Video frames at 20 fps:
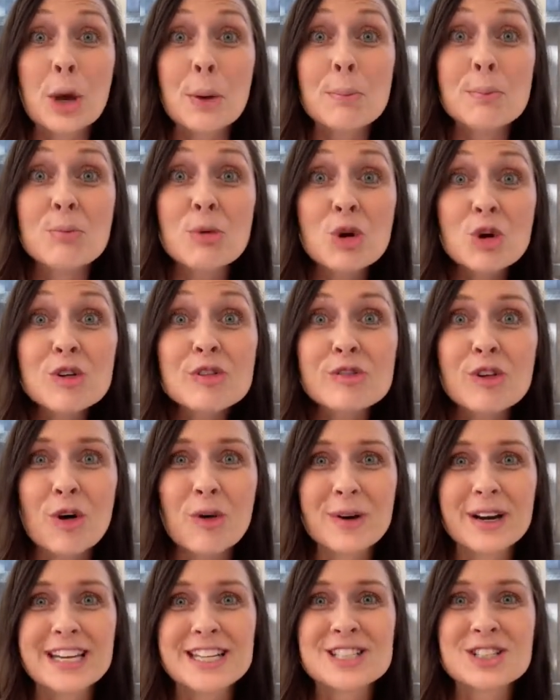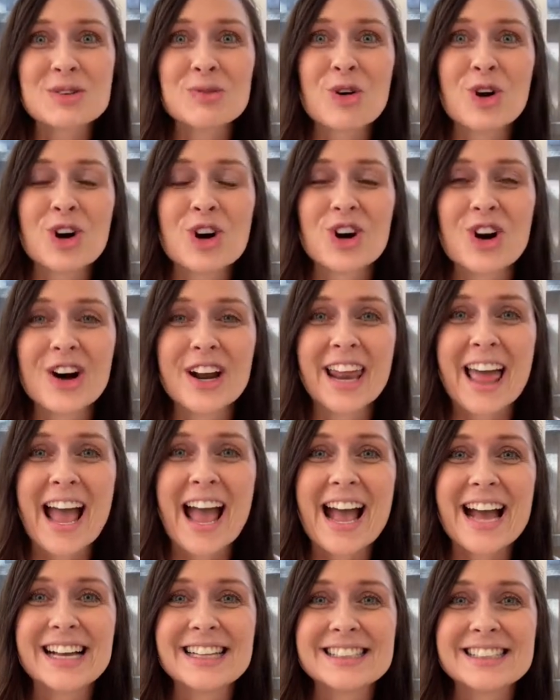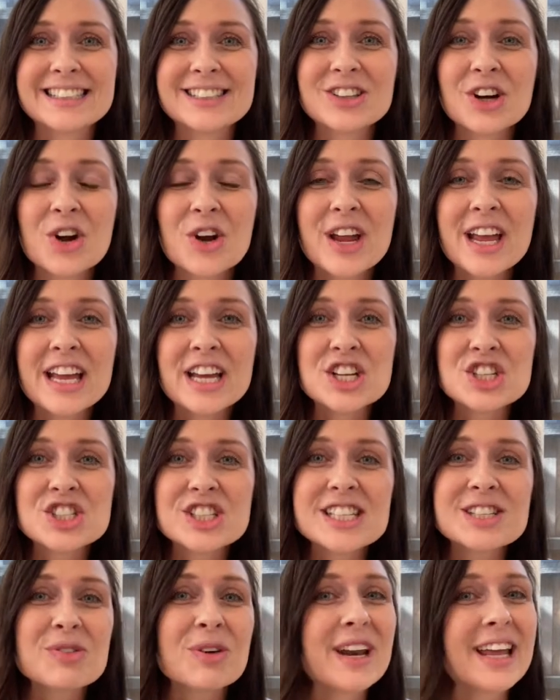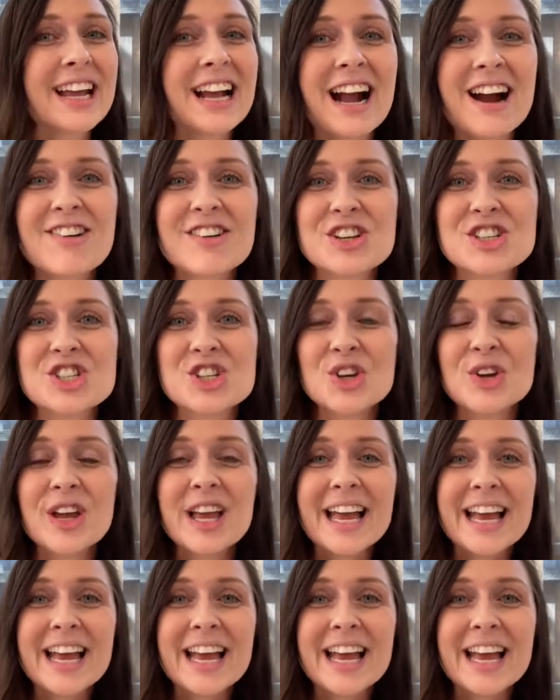move forward into what God has. So just want to encourage you